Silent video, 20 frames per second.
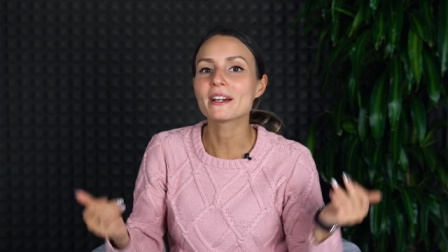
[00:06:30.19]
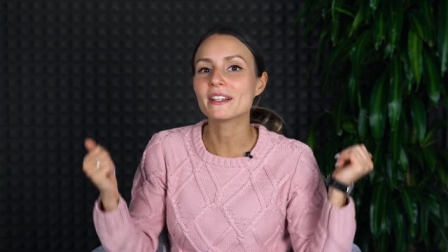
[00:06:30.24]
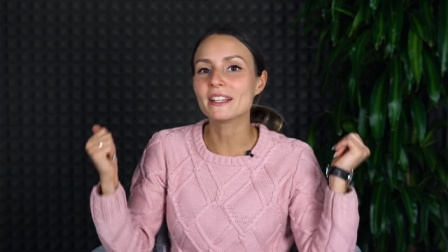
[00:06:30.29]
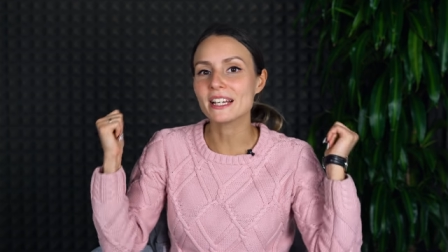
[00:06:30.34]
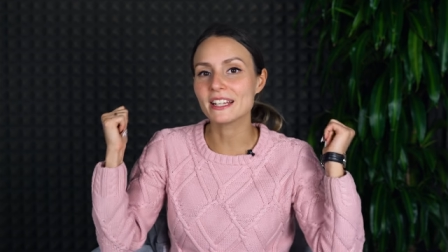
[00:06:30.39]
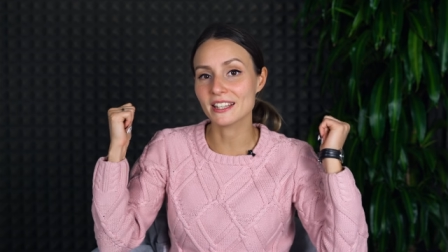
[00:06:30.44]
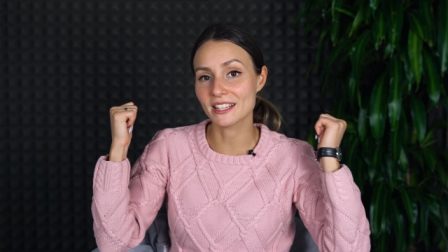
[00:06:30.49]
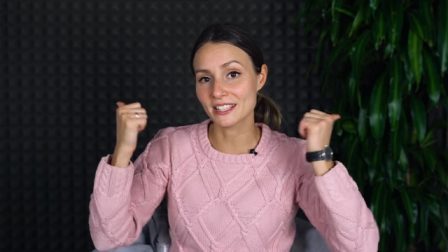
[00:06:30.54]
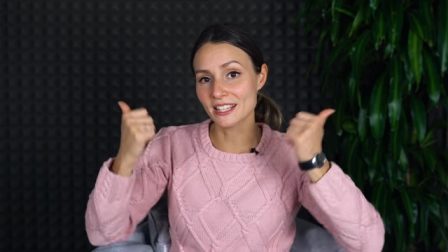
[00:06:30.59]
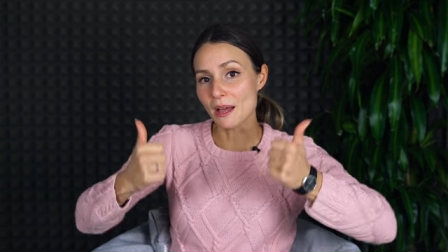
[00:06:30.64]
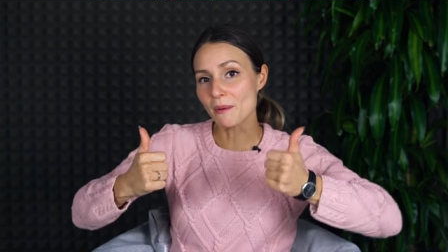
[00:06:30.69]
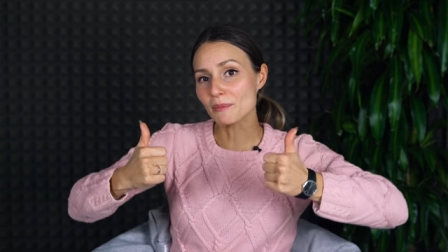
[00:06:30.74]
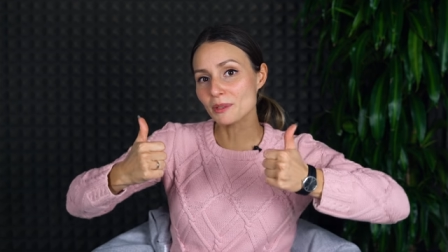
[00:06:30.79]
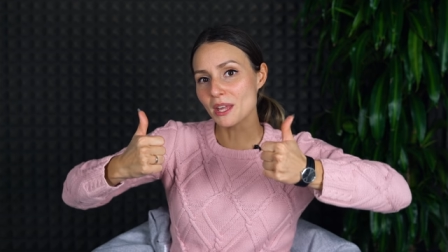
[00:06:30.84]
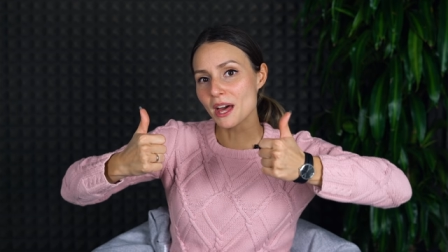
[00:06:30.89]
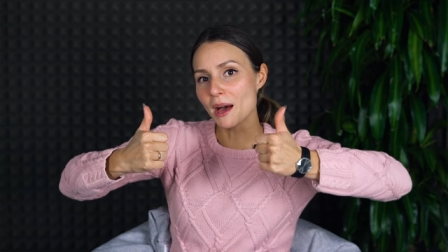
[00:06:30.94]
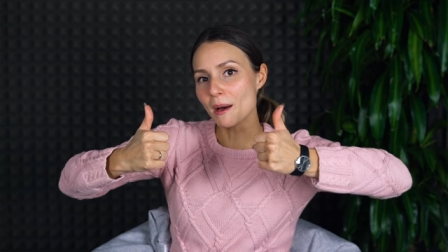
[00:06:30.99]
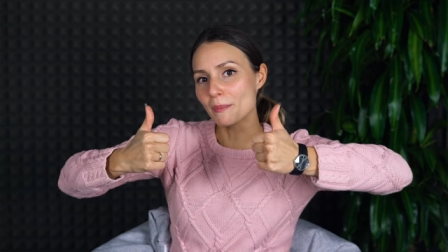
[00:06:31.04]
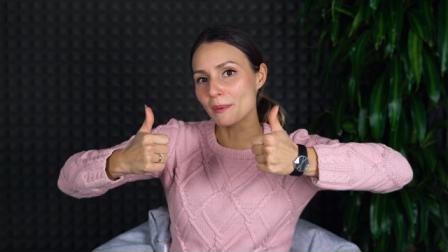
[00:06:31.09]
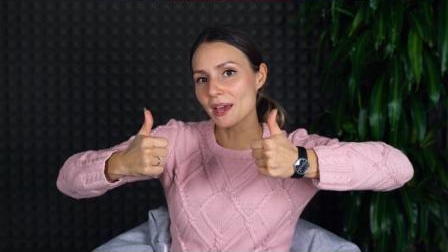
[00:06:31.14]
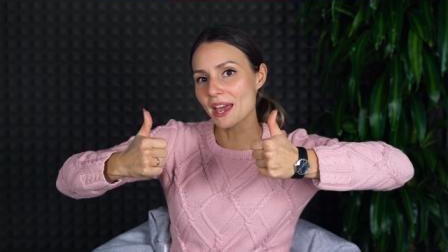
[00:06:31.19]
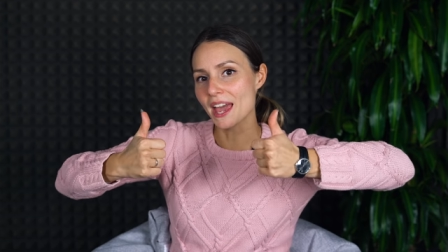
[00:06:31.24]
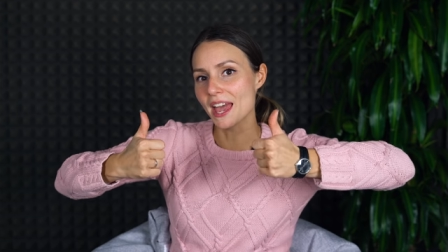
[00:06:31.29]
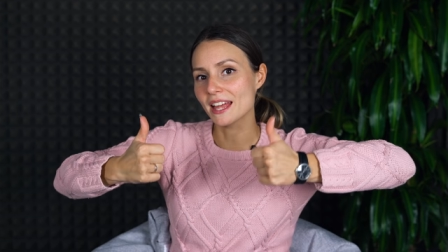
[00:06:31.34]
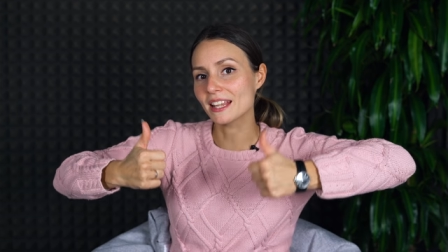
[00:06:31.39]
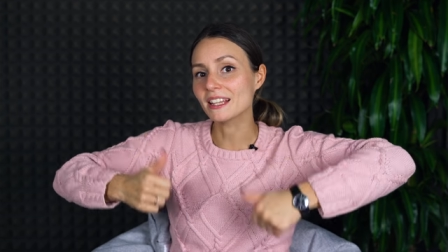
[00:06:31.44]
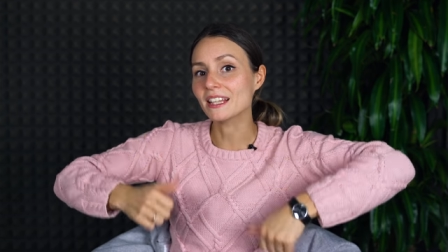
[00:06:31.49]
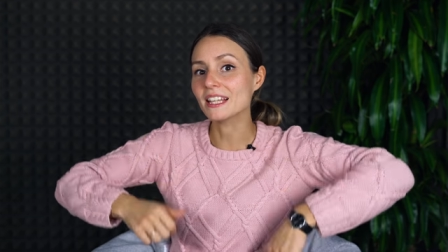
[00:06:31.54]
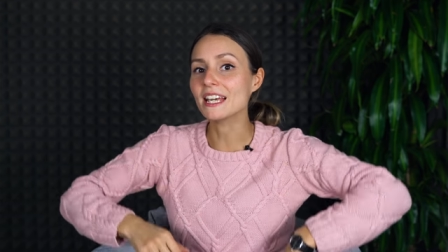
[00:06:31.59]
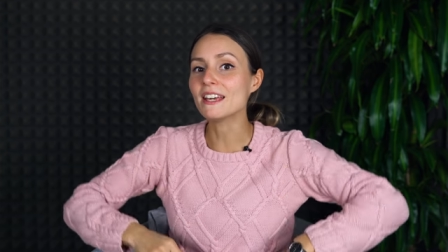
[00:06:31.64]
click the thumbs up,
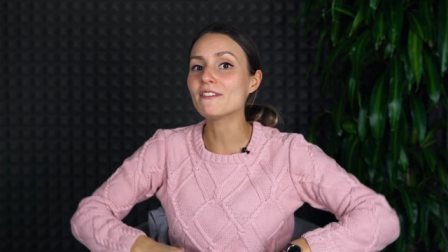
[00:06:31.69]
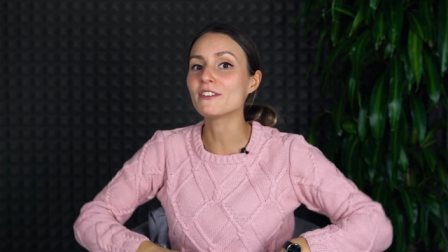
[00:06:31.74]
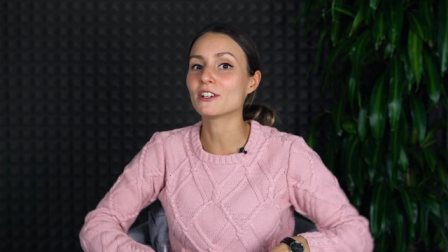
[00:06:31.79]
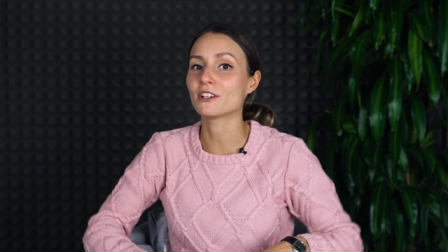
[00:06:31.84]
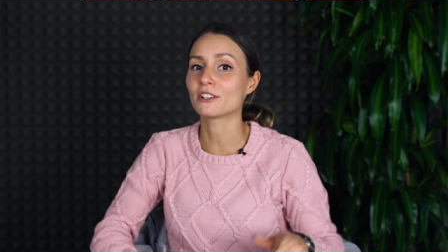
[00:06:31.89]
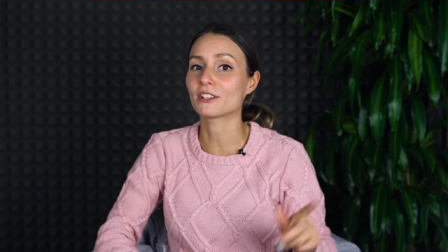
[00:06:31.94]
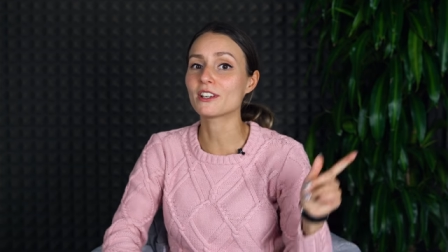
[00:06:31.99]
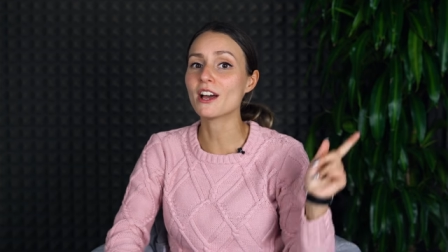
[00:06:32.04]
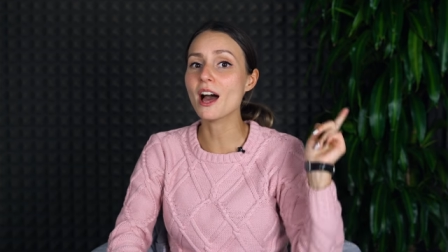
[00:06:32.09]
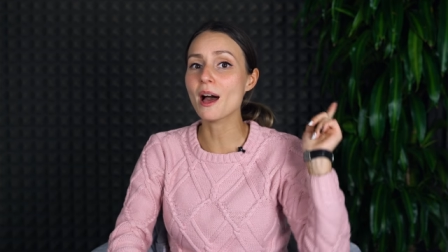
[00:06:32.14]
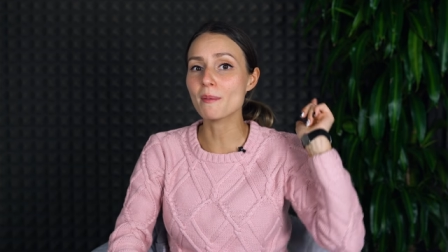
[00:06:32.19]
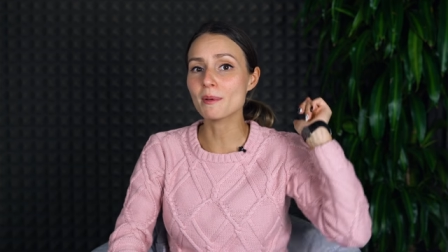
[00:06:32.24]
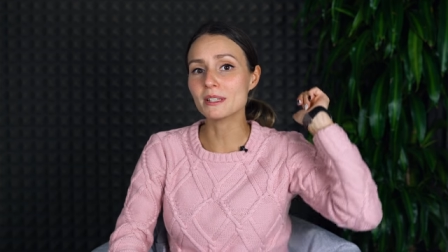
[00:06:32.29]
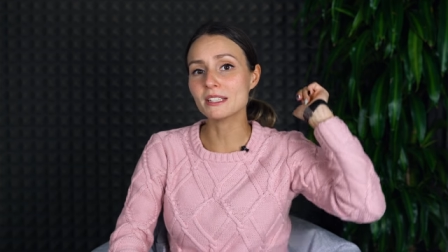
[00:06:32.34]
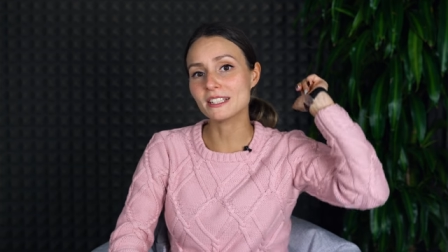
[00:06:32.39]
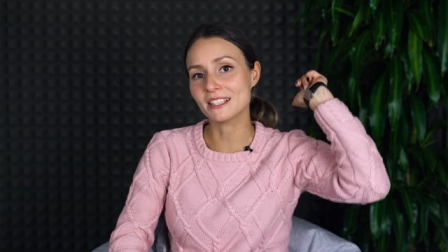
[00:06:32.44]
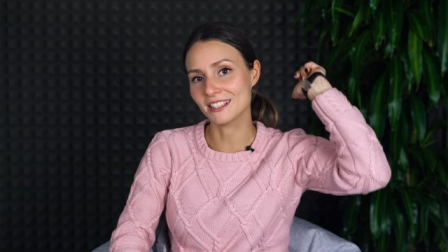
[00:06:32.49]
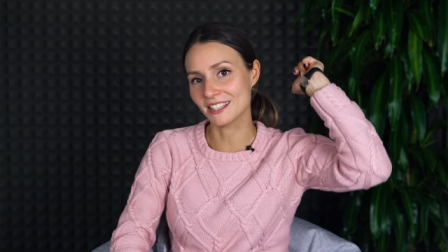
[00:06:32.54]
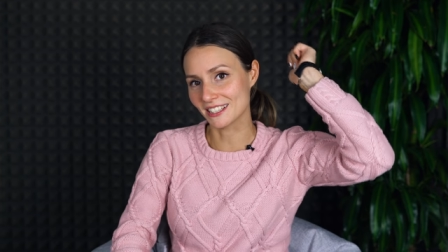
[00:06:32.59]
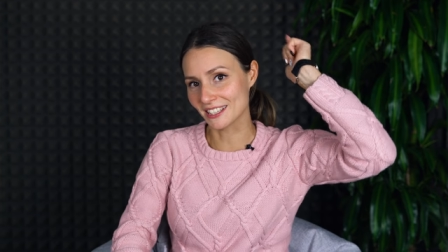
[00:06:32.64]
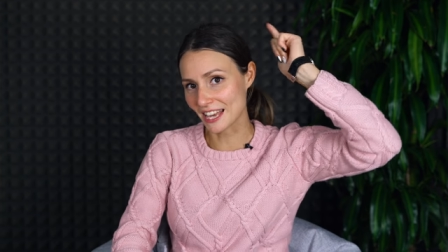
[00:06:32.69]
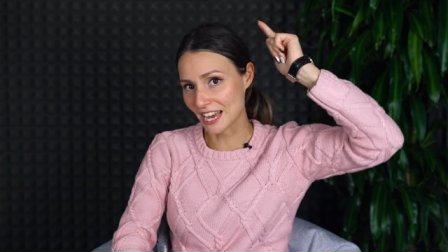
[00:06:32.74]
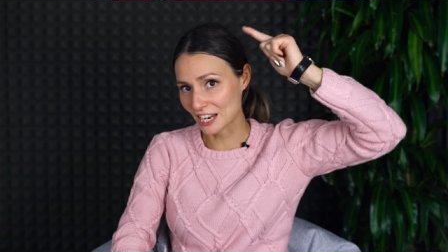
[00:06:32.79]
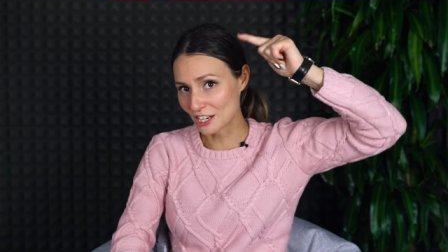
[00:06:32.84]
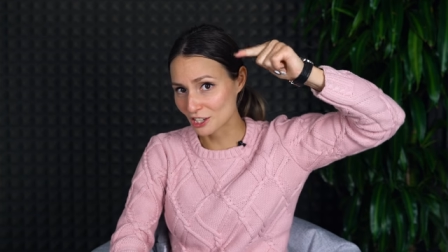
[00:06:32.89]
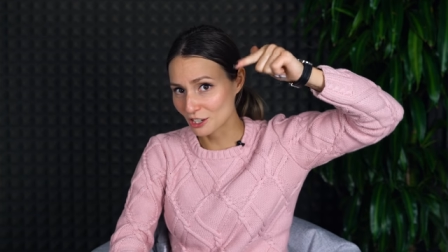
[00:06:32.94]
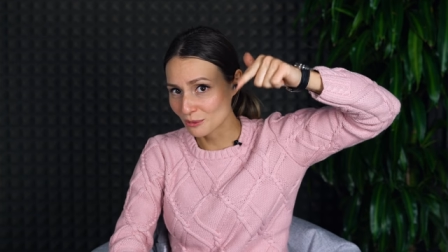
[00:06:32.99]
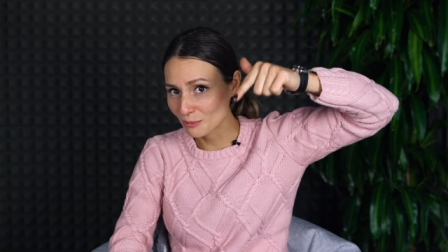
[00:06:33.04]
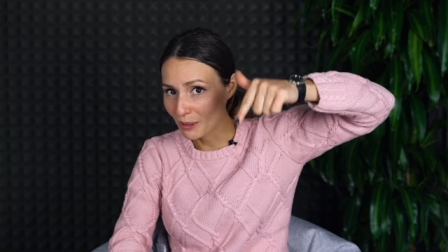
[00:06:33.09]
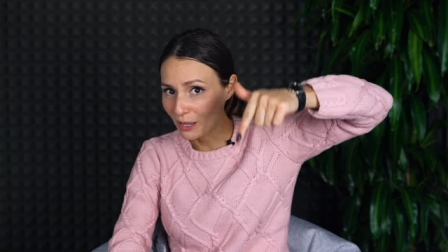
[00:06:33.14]
and leave your comments in the
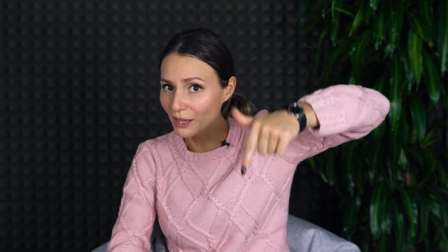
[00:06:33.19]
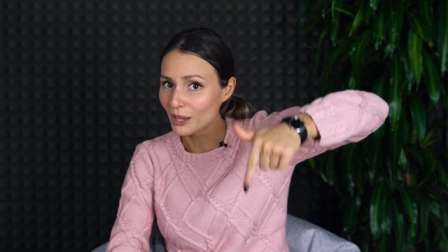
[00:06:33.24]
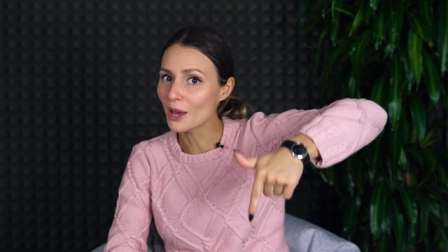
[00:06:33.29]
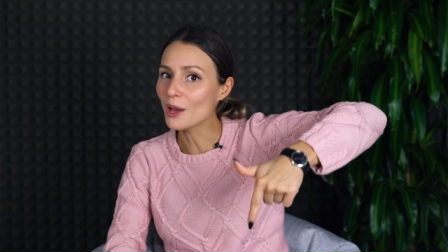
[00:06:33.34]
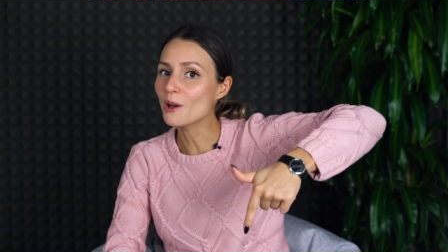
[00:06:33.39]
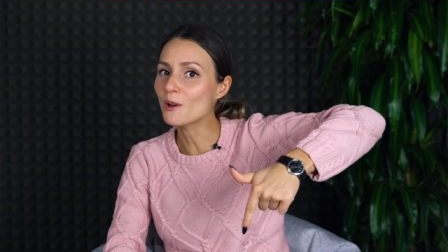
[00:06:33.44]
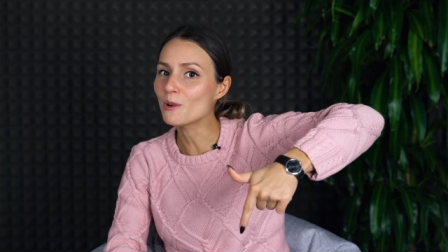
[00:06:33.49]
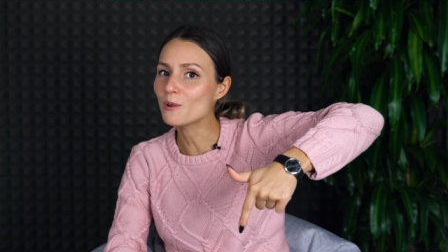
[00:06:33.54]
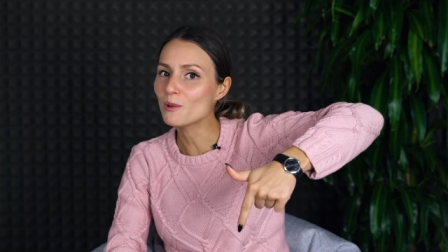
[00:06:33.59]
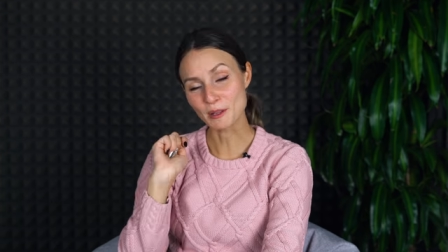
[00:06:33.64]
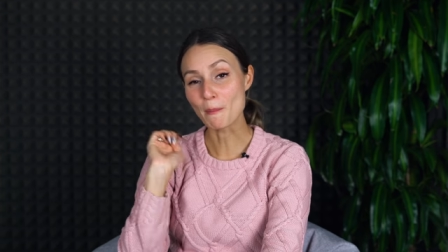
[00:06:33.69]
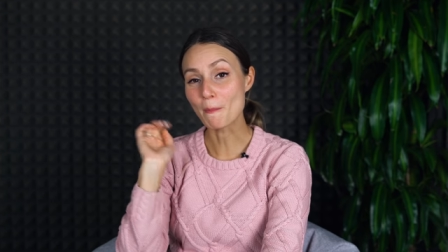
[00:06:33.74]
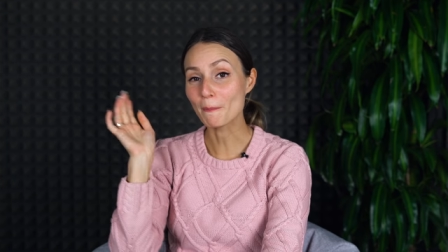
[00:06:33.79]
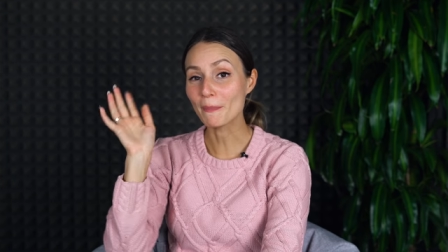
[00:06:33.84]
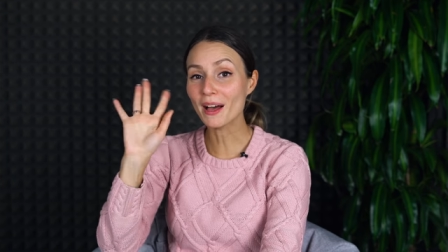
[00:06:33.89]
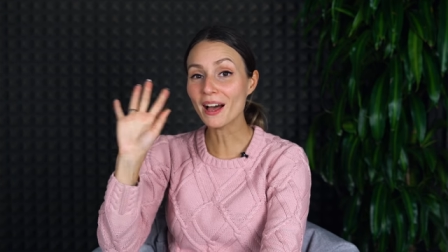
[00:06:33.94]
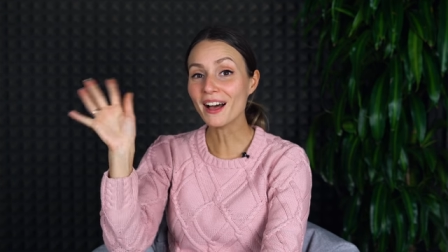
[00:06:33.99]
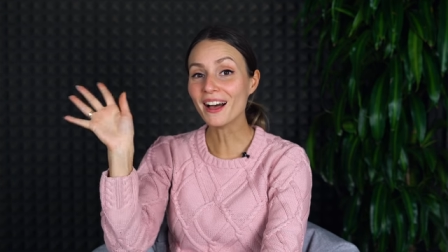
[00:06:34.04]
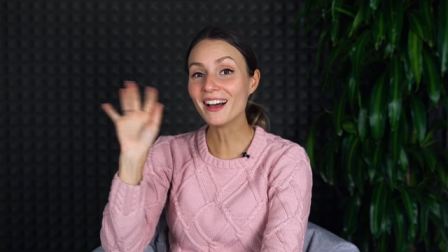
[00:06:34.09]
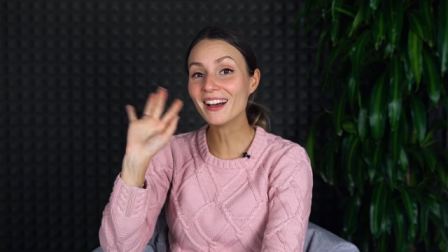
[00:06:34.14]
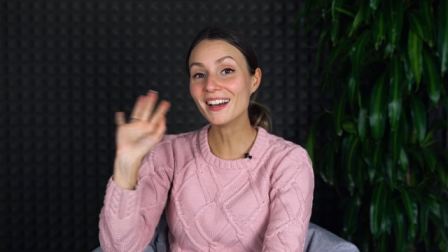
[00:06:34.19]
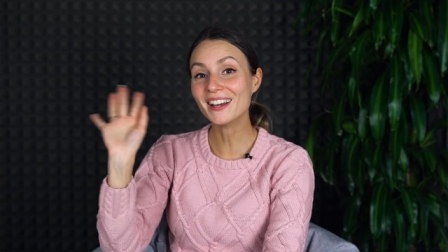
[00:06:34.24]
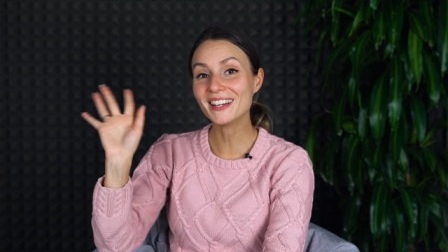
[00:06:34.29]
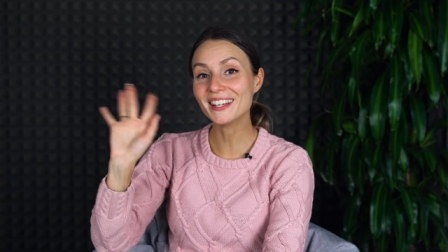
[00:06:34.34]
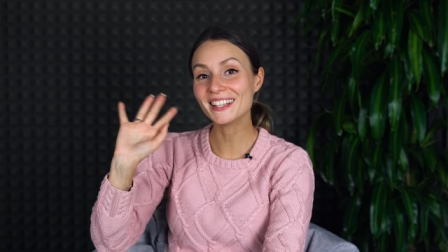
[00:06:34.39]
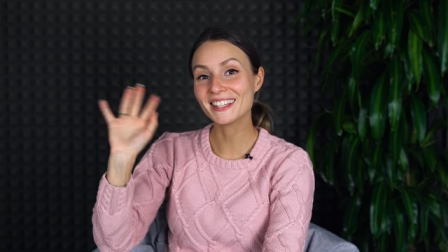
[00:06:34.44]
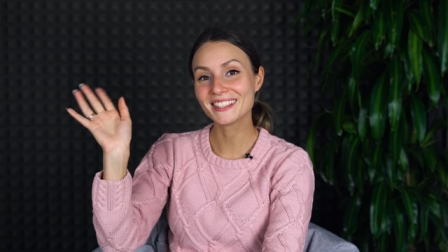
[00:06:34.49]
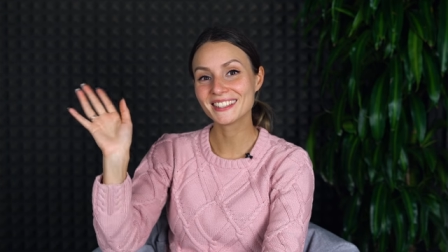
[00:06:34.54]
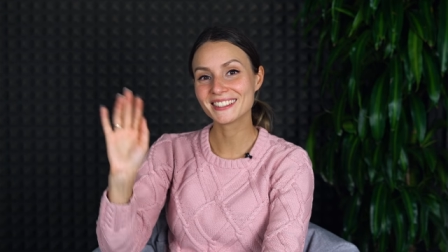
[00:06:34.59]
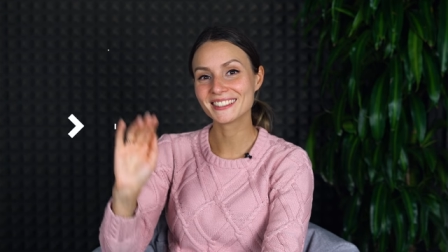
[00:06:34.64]
section below. Bye!